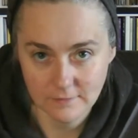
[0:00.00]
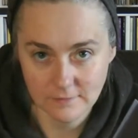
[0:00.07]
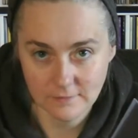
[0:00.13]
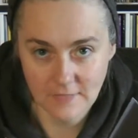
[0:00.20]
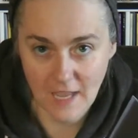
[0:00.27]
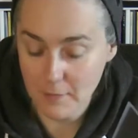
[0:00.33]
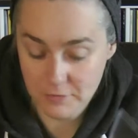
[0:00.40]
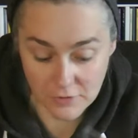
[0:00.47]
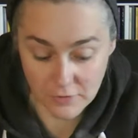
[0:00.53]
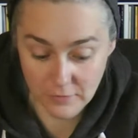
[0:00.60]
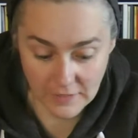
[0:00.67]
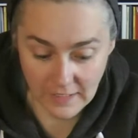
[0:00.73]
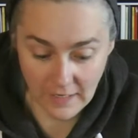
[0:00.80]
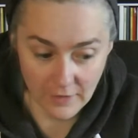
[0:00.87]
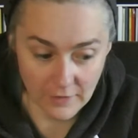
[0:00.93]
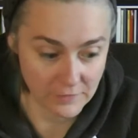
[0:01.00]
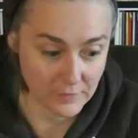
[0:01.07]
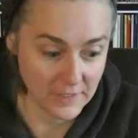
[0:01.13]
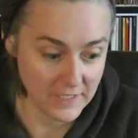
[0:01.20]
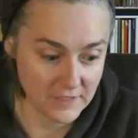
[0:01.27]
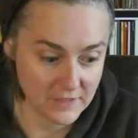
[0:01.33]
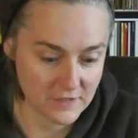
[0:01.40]
absolutely out of
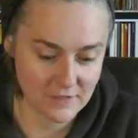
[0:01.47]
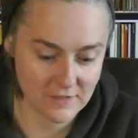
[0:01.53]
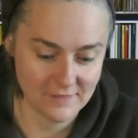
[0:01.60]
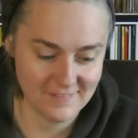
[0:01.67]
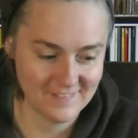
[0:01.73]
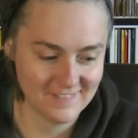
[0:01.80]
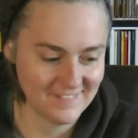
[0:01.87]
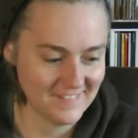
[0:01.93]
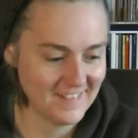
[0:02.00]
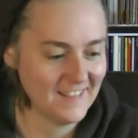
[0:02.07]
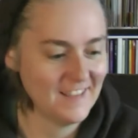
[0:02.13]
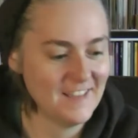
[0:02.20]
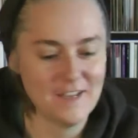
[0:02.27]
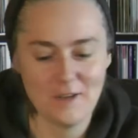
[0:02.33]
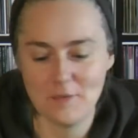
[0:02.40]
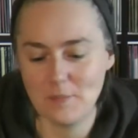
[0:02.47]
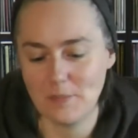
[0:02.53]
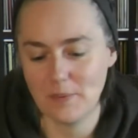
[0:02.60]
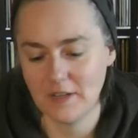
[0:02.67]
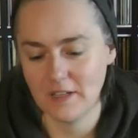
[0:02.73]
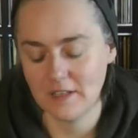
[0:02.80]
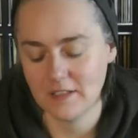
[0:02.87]
range.
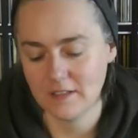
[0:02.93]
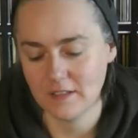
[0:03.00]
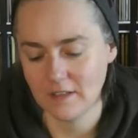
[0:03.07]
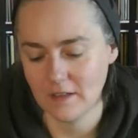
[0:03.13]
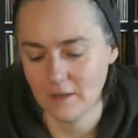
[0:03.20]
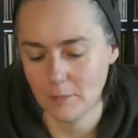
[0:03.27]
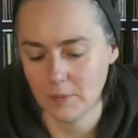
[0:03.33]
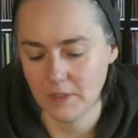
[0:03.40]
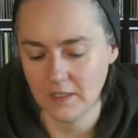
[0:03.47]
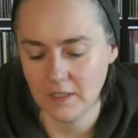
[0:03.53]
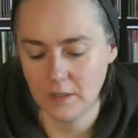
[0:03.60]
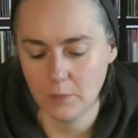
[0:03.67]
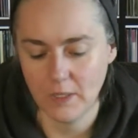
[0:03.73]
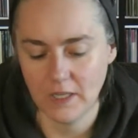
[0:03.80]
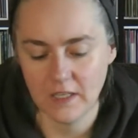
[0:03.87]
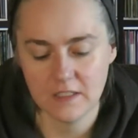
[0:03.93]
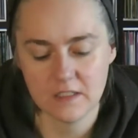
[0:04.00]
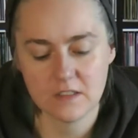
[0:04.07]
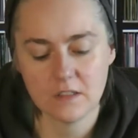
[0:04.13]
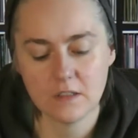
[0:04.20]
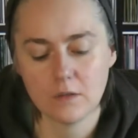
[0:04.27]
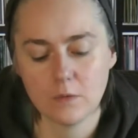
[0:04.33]
But anyway, and
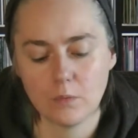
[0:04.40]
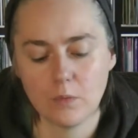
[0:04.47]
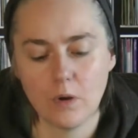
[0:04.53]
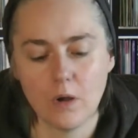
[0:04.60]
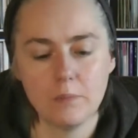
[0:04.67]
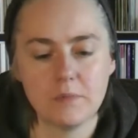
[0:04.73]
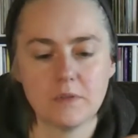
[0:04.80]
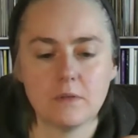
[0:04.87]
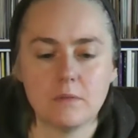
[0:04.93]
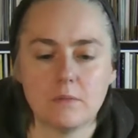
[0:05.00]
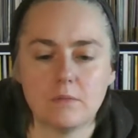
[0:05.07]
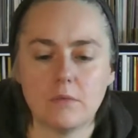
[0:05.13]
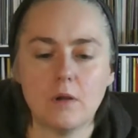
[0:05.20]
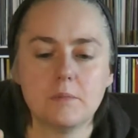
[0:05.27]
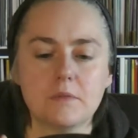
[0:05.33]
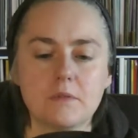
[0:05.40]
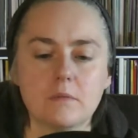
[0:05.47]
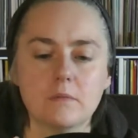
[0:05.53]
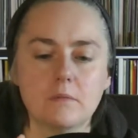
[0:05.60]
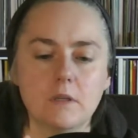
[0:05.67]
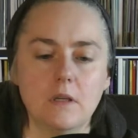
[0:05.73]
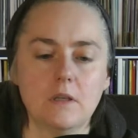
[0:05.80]
it's a little robbed,
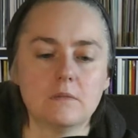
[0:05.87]
yeah.